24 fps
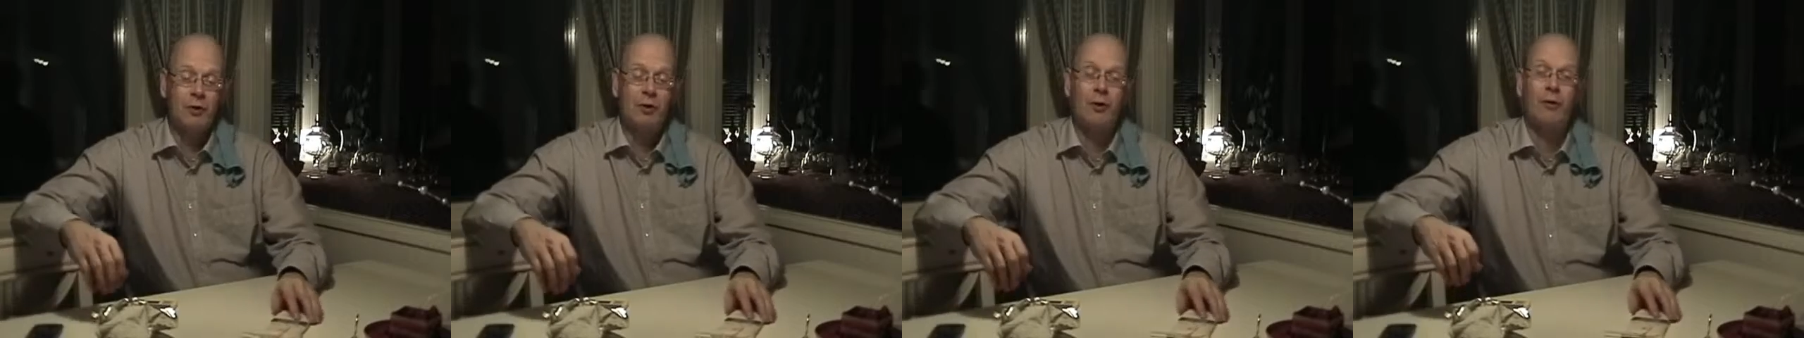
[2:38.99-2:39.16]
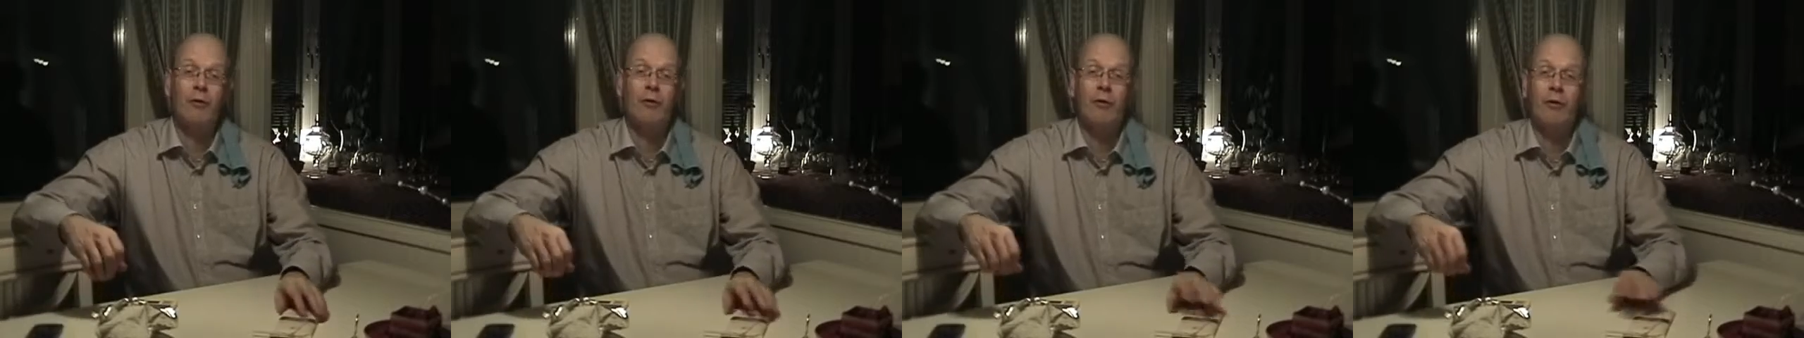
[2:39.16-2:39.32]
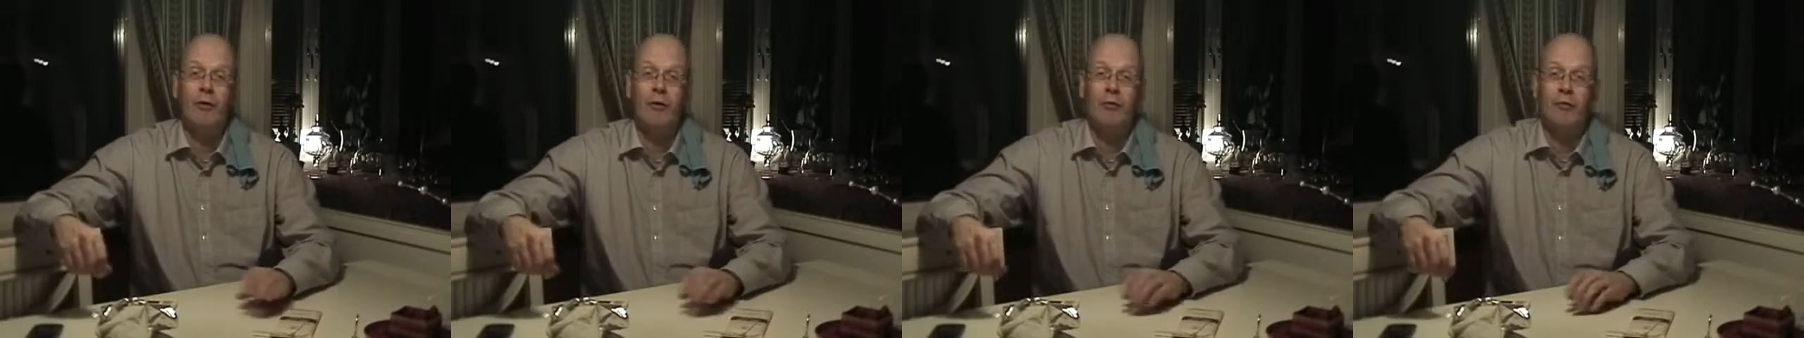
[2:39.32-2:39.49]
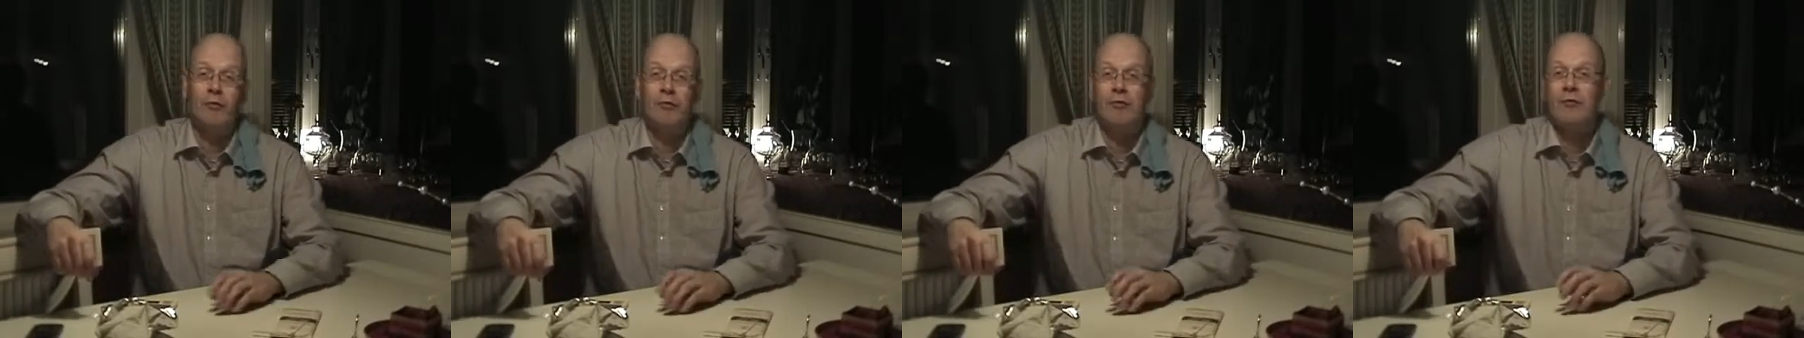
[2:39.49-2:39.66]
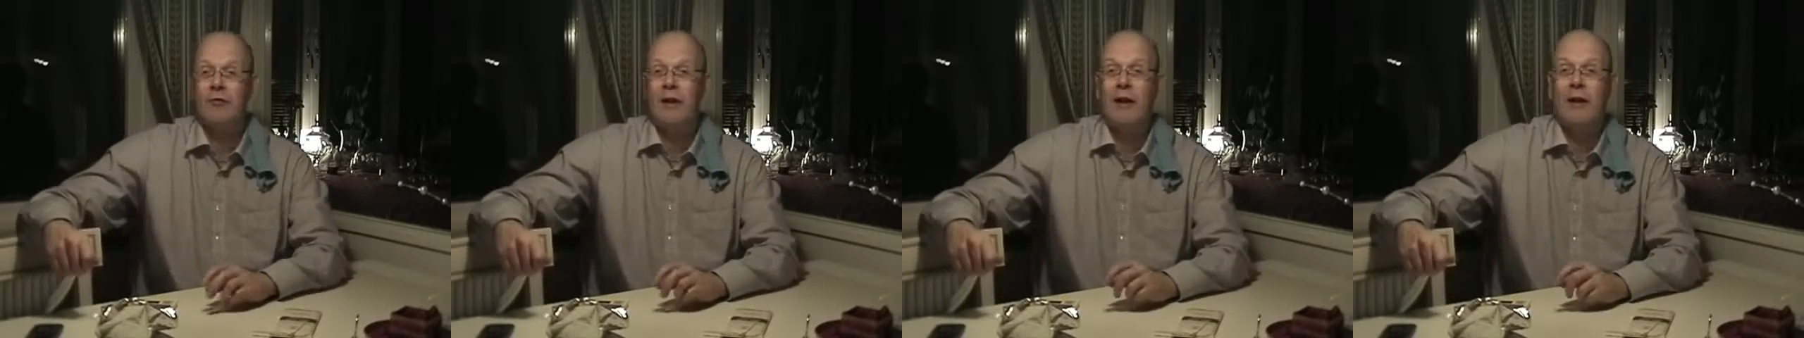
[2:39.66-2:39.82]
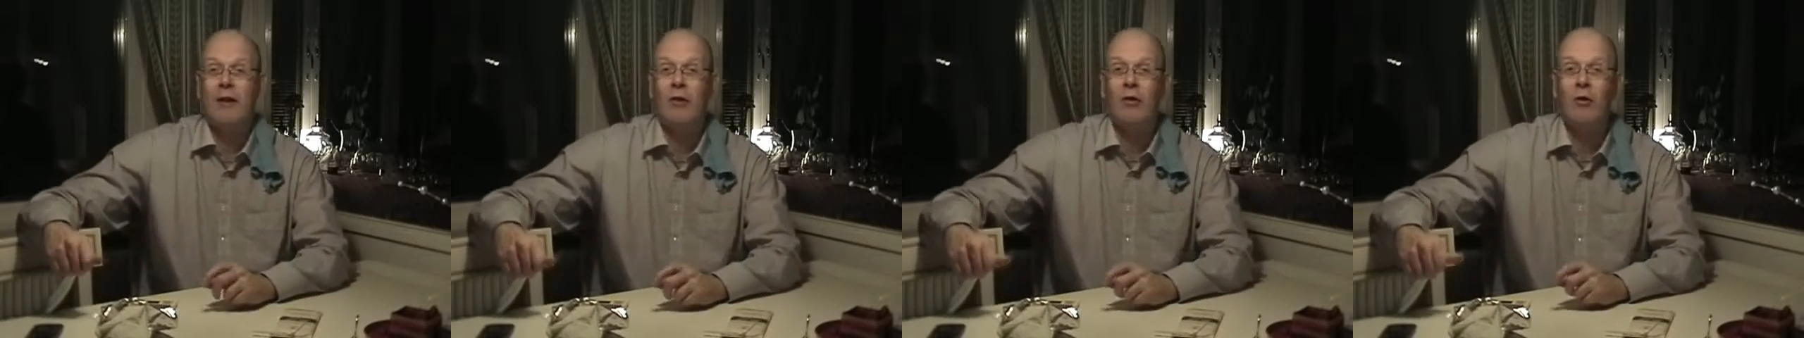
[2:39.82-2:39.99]
sugar,
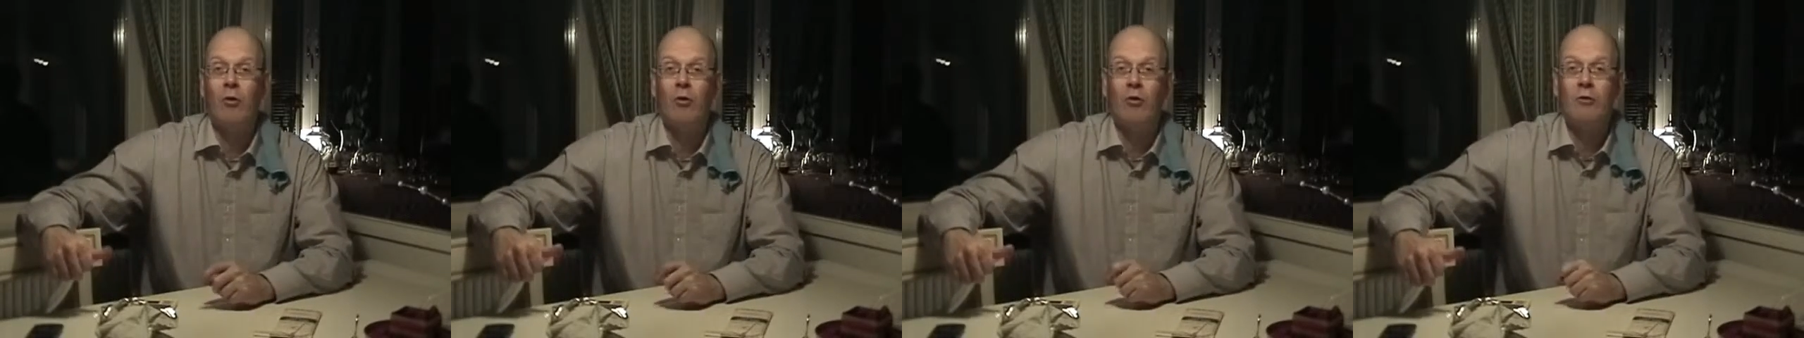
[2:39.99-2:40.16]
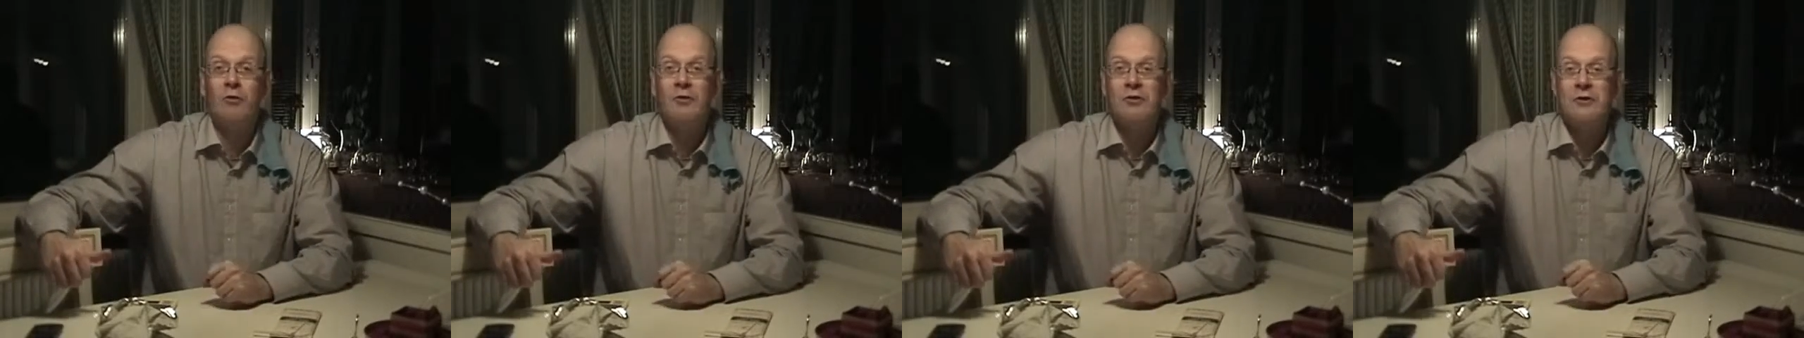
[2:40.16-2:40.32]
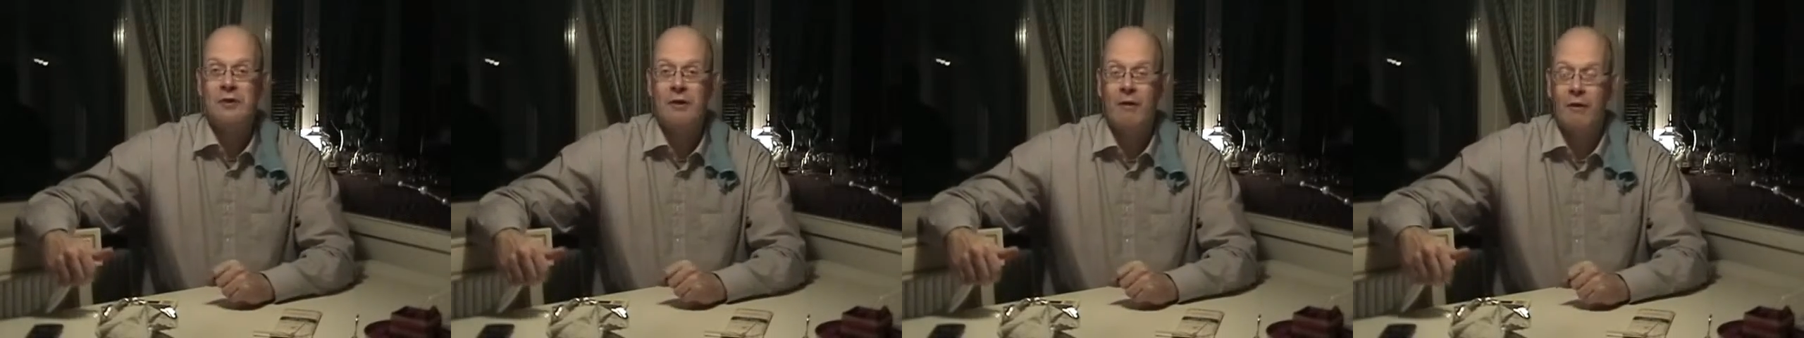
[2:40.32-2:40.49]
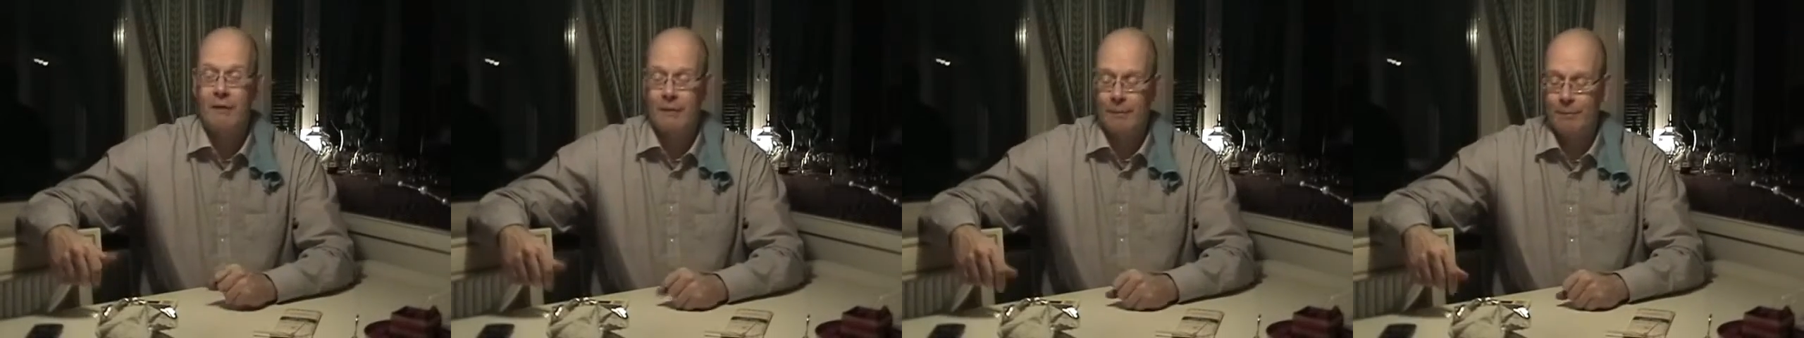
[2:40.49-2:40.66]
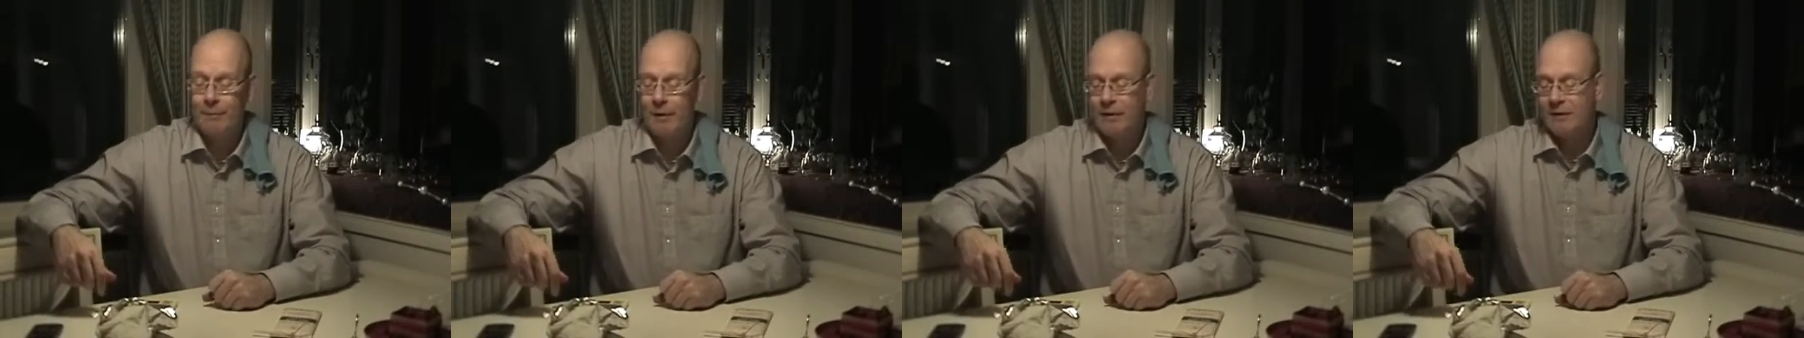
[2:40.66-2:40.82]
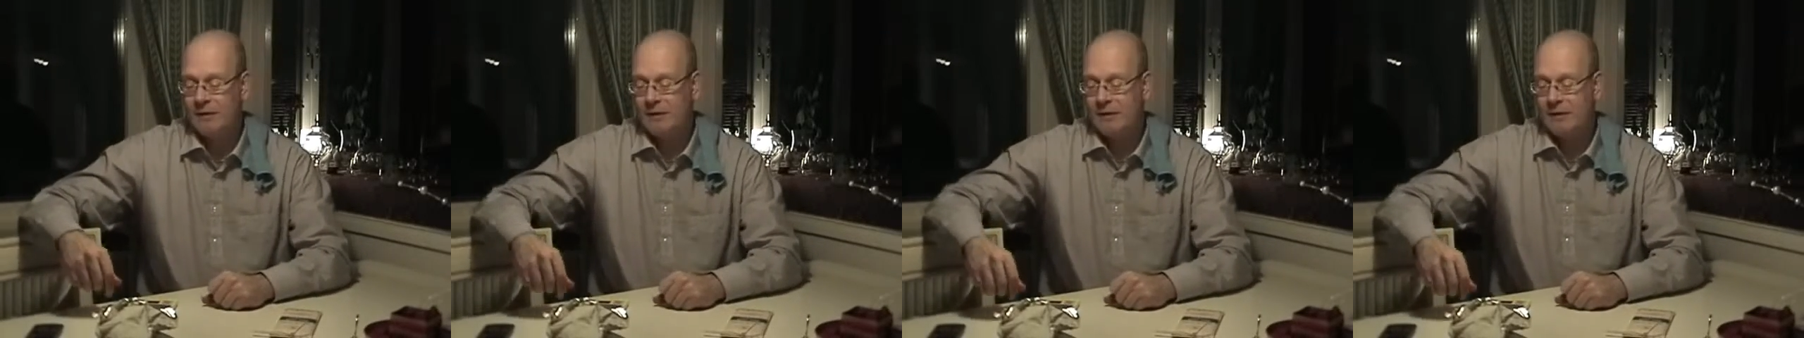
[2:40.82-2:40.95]
you take corn syrup